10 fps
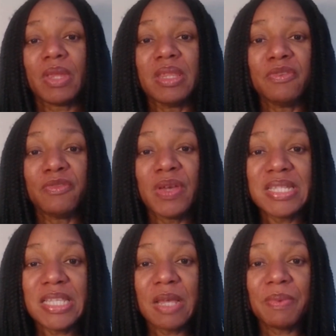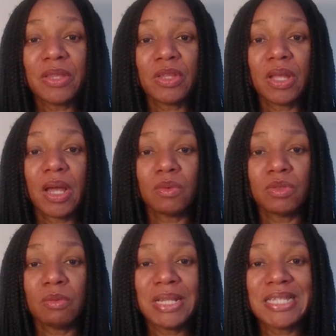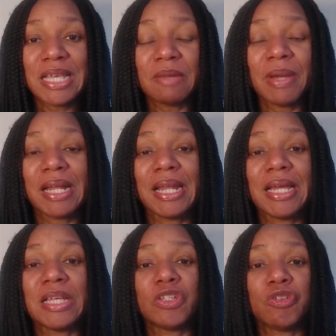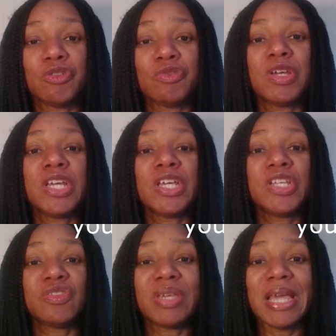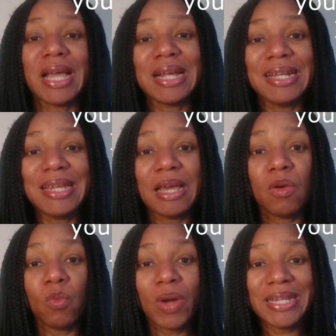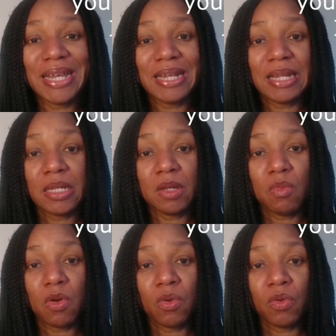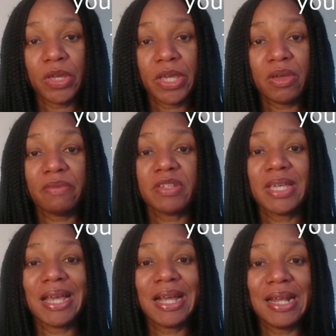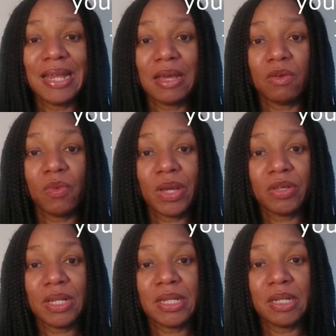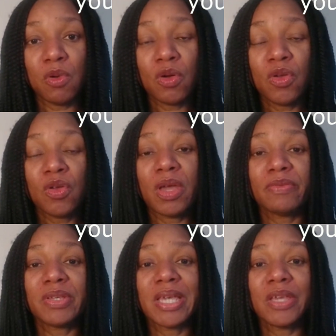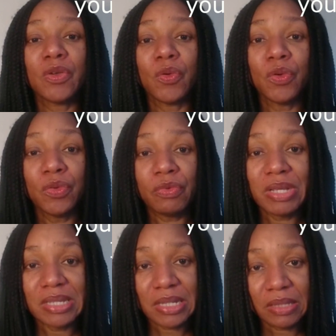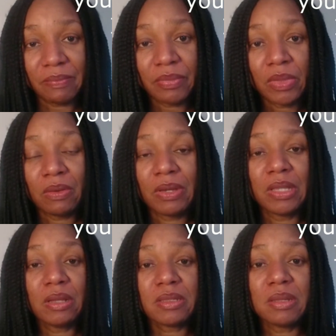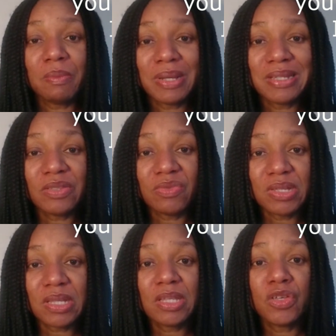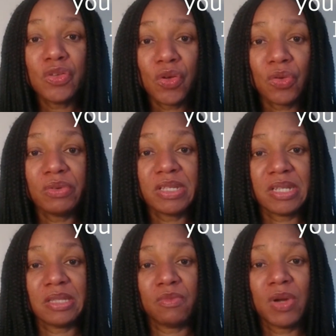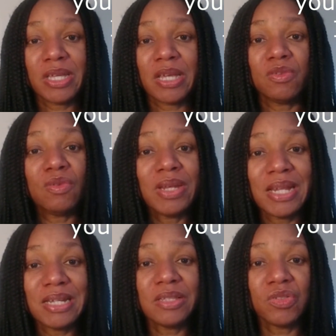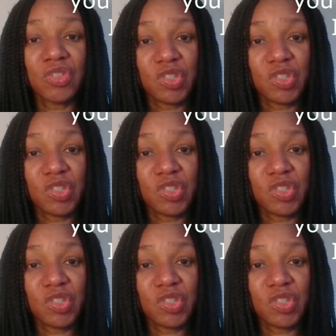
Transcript: The first step, and I would normally take my clients through, is to get clear on why they are learning Igbo. Okay, you have to get clear on why you're learning Igbo. You have to get your own reason. Okay, not somebody's reason, your reason. Why are you learning to